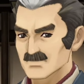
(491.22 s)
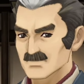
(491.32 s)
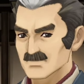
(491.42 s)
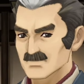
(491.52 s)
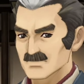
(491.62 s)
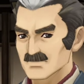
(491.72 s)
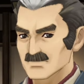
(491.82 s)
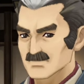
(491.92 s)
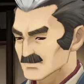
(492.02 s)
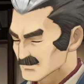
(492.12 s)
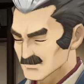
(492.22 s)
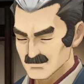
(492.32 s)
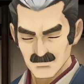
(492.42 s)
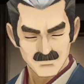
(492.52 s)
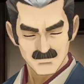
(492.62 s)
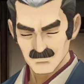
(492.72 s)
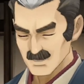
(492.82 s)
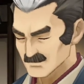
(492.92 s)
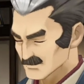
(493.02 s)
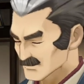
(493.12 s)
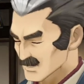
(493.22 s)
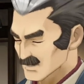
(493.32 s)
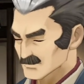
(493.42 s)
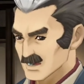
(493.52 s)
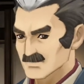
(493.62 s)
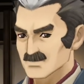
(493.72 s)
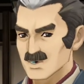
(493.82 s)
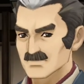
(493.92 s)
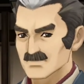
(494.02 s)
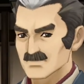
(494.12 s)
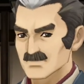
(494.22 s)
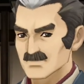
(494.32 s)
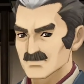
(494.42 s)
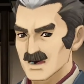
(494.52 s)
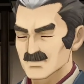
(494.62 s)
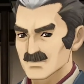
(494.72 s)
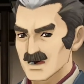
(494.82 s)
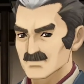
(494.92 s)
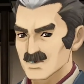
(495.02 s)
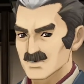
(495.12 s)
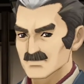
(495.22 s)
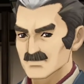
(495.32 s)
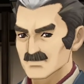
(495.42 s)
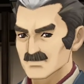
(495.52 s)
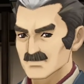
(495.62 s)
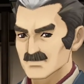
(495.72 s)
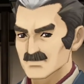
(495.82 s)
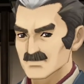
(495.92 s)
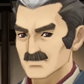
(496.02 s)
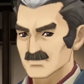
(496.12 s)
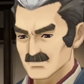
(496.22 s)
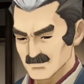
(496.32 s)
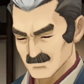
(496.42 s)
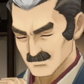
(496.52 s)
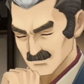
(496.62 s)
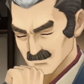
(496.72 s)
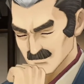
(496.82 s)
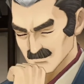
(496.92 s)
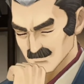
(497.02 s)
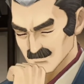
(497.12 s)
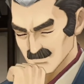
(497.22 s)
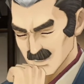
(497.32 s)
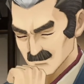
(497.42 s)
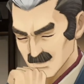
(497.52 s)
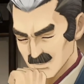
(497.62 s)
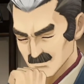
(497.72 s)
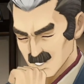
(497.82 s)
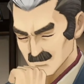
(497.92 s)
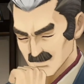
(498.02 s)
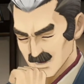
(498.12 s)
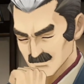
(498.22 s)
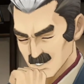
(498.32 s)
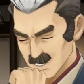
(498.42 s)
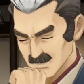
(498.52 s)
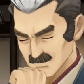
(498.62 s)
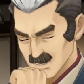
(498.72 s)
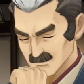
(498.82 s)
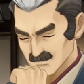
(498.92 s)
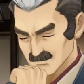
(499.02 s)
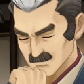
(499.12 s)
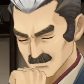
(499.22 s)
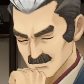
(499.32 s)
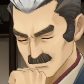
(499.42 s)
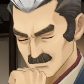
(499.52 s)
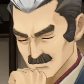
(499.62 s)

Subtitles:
What? Ah, as I suspected. You were unaware of this. I had a feeling Asogi may have chosen not to